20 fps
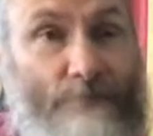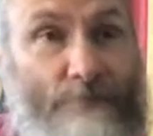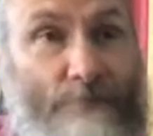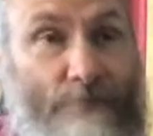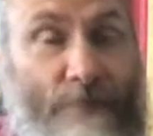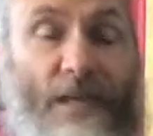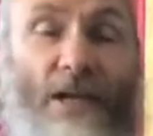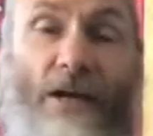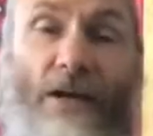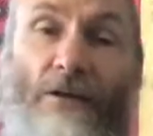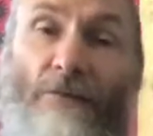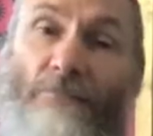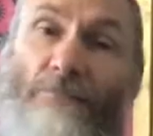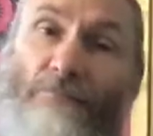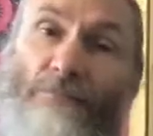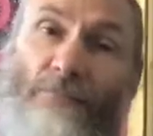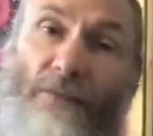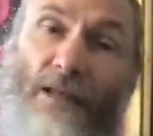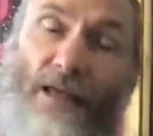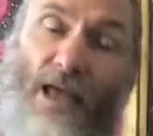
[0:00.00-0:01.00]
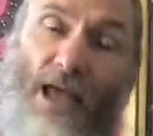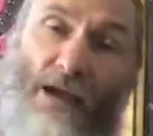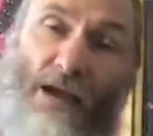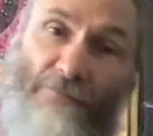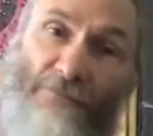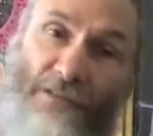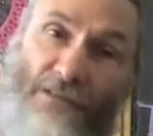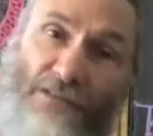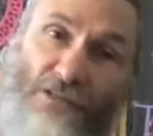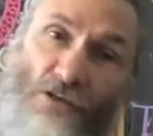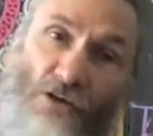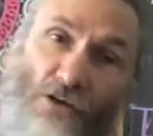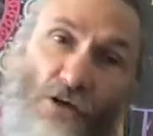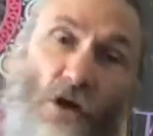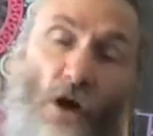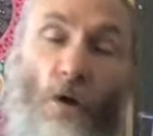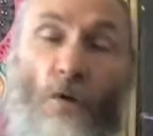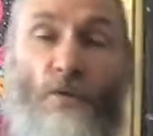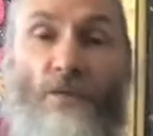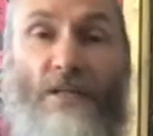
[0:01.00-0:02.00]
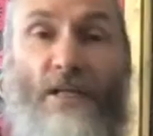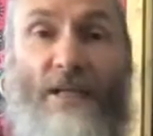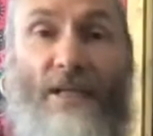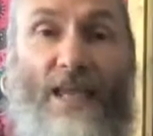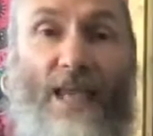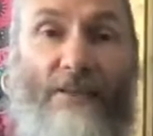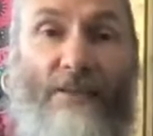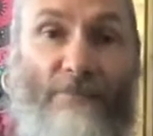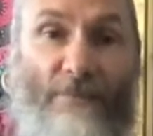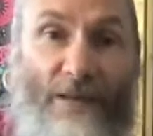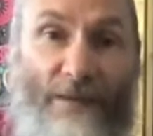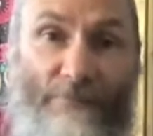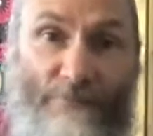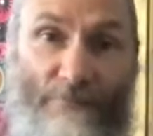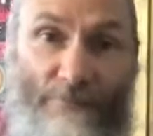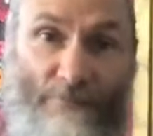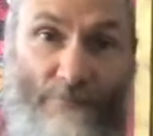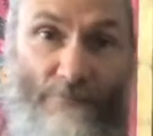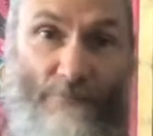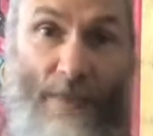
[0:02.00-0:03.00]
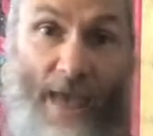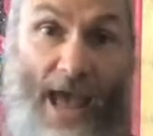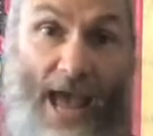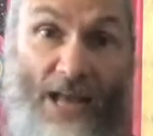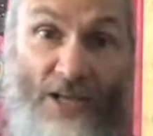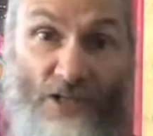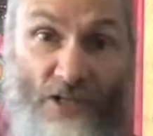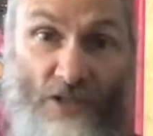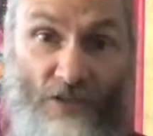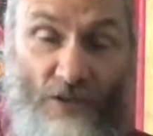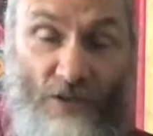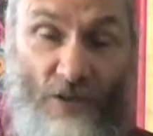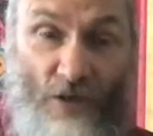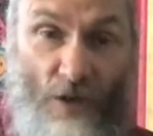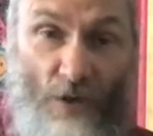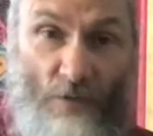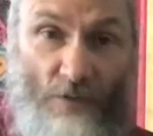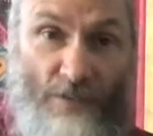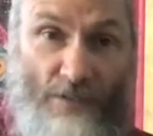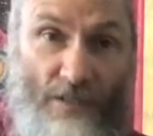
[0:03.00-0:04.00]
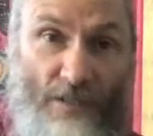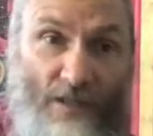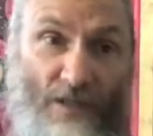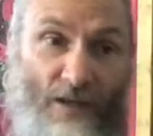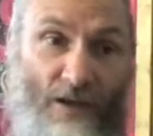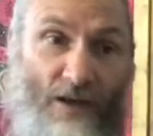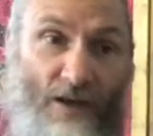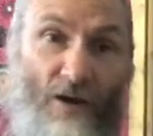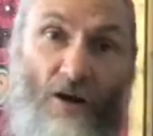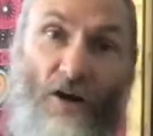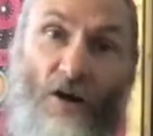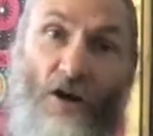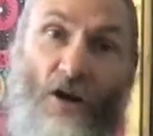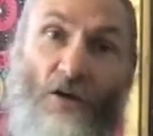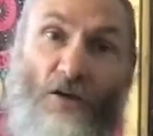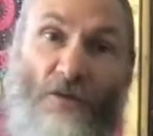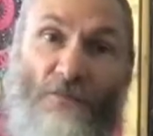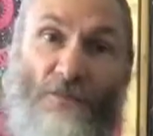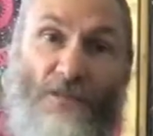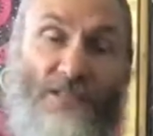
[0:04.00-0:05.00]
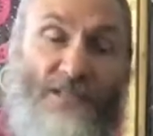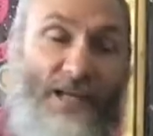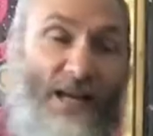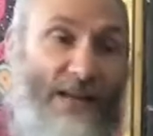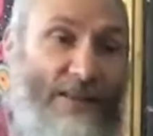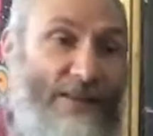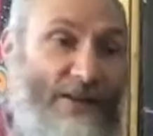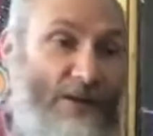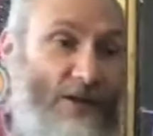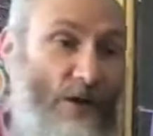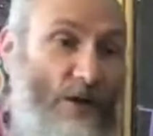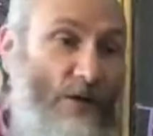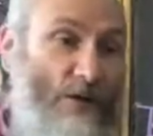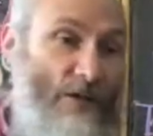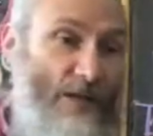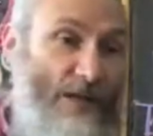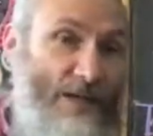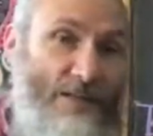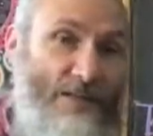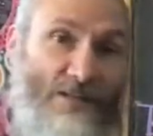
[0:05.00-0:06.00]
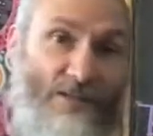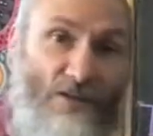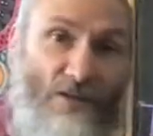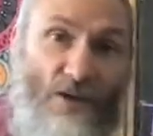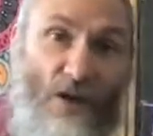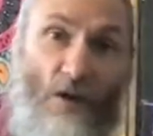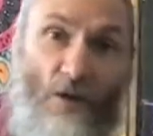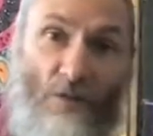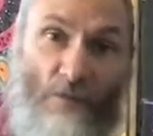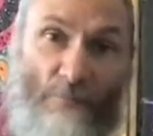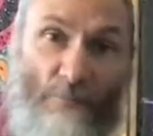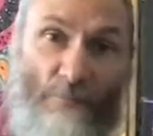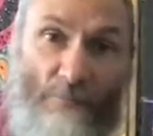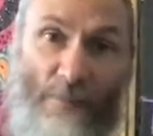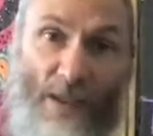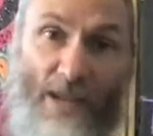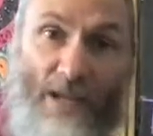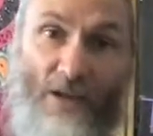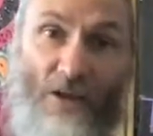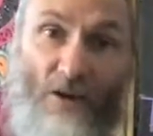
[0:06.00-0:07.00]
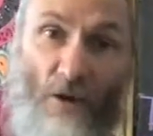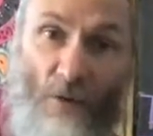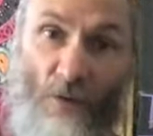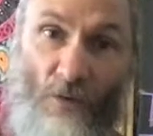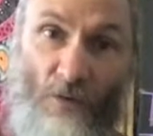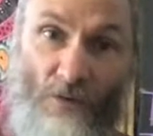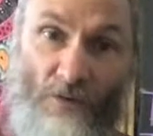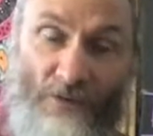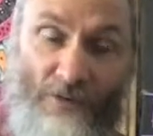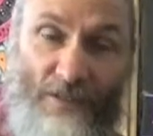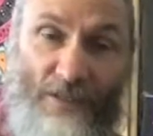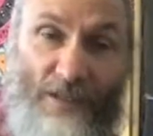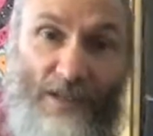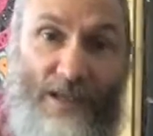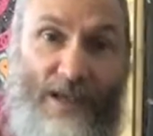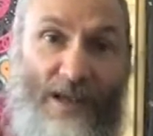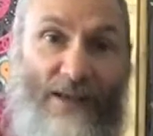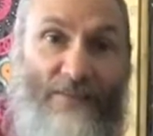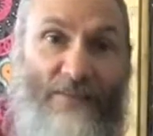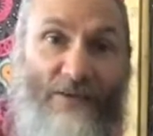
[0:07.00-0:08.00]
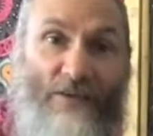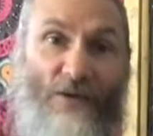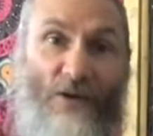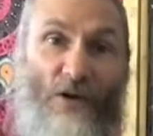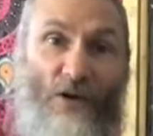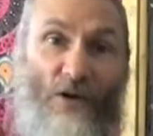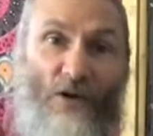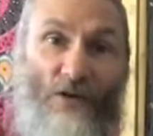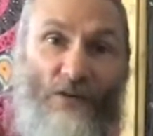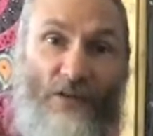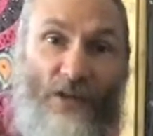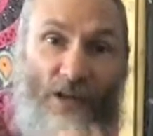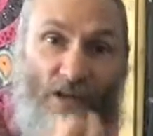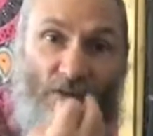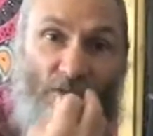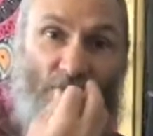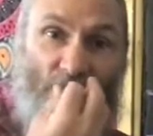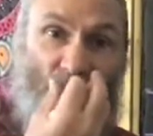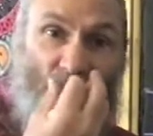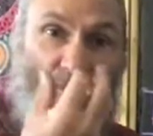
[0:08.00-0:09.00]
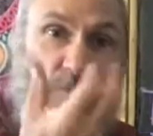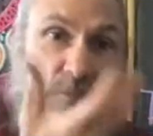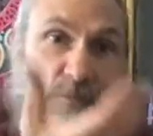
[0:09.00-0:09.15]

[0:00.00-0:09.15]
here, have this goat." And he gave him a magical goat. All you have to say to the goat is, "Goat, make gold." And the goat just